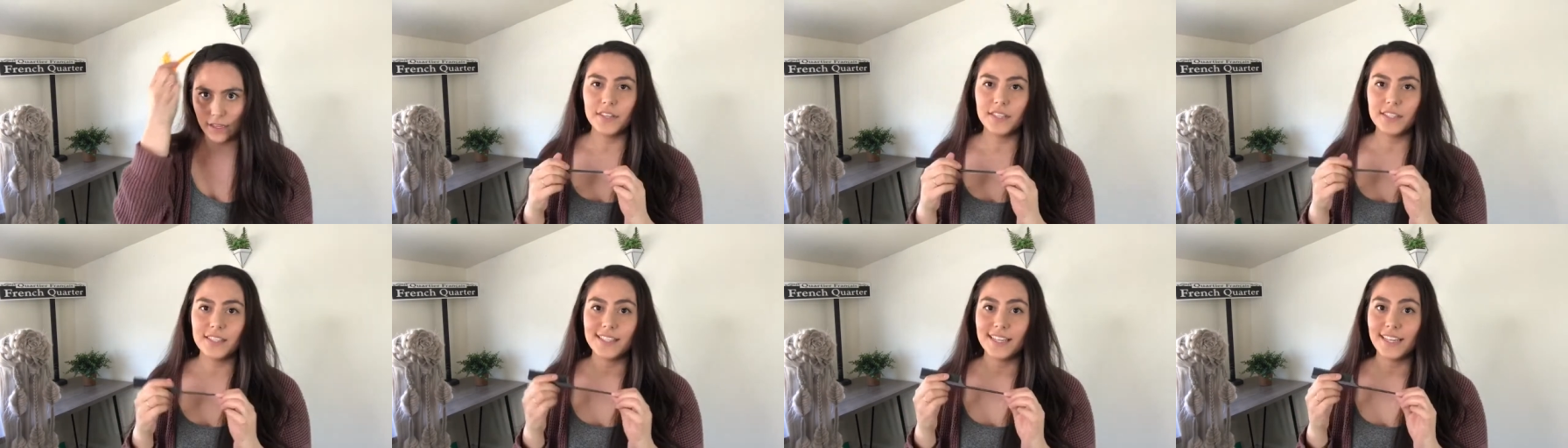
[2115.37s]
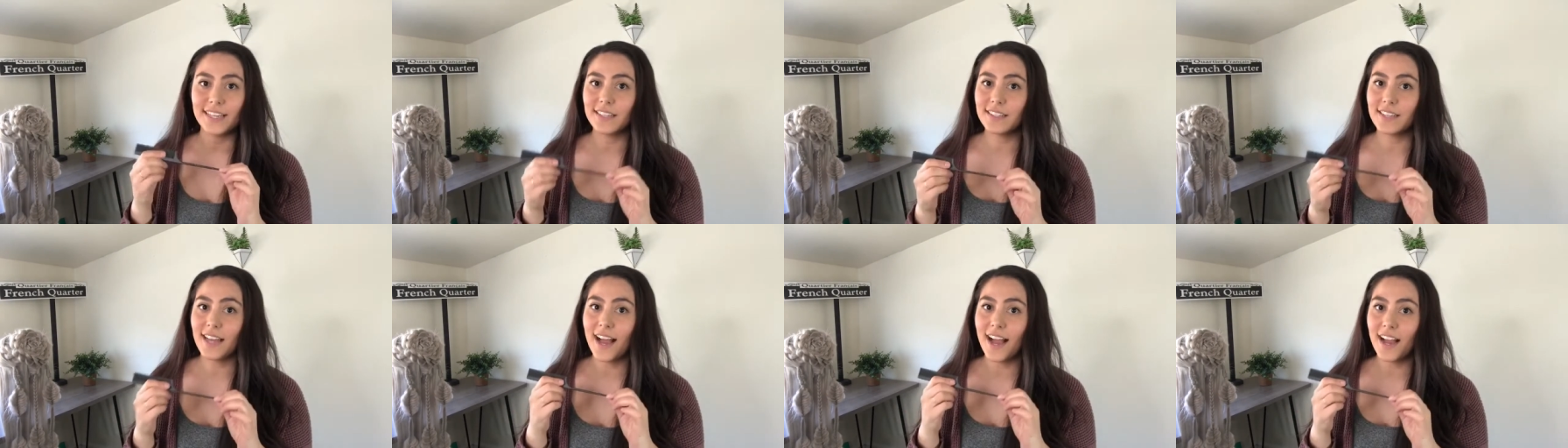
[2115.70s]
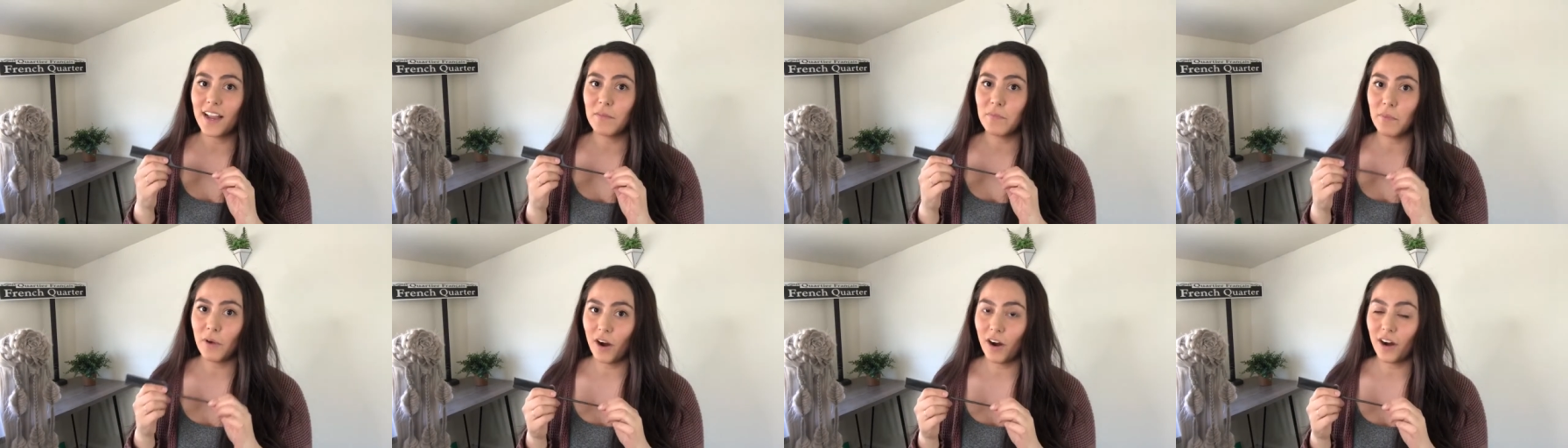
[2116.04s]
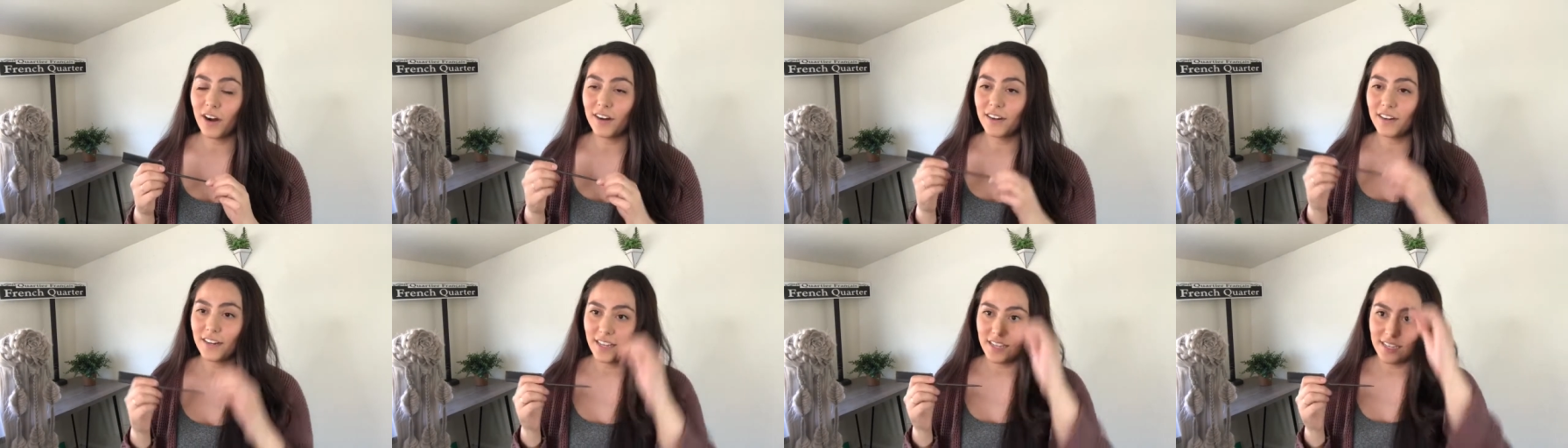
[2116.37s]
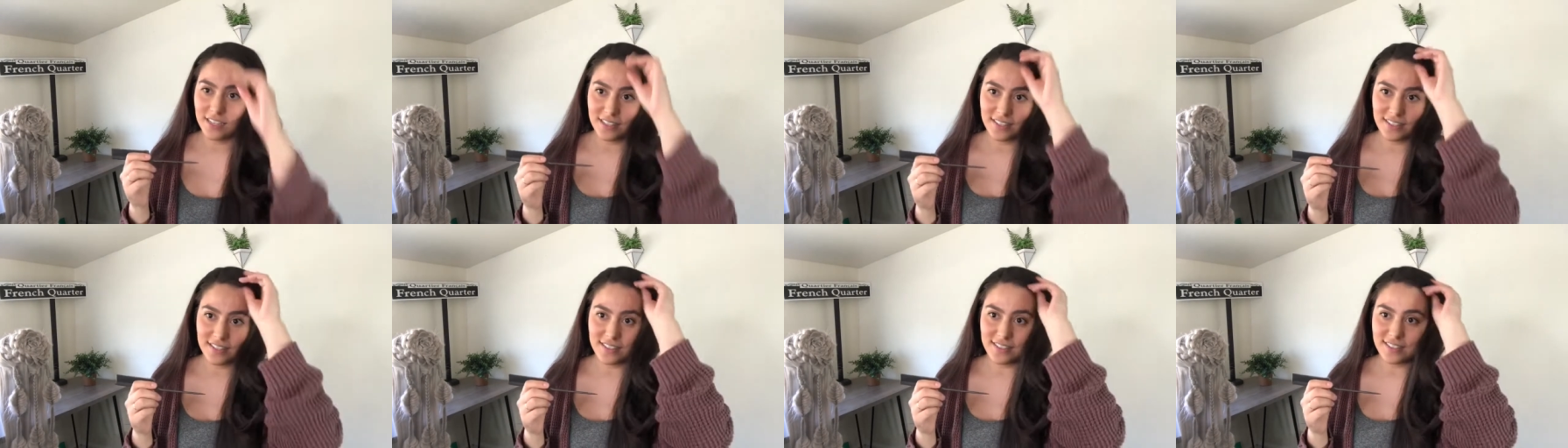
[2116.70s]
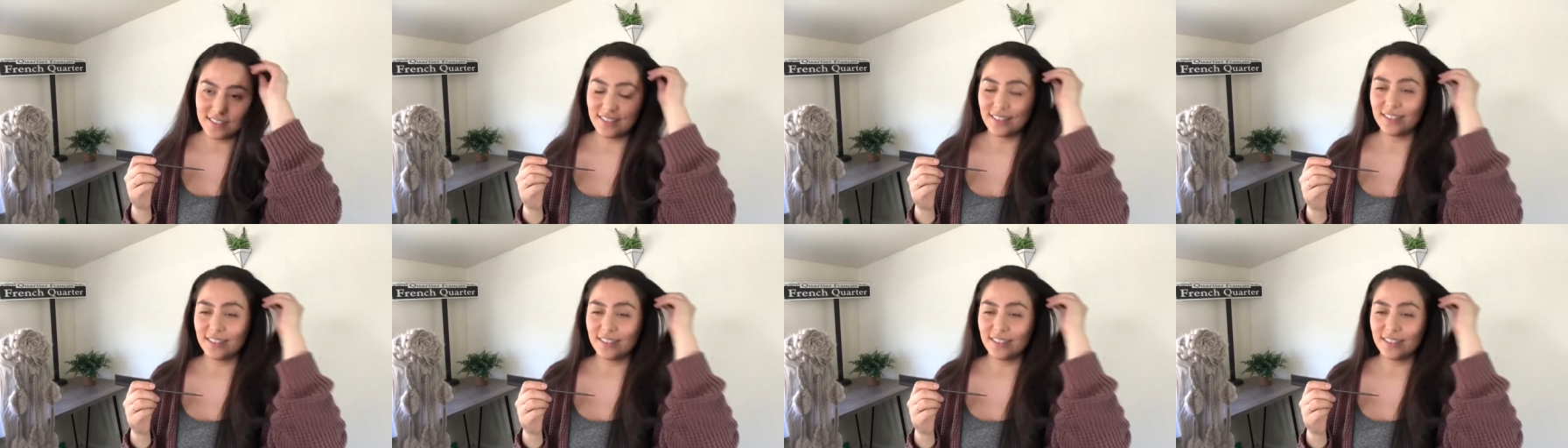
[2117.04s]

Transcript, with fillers: The zigzag part is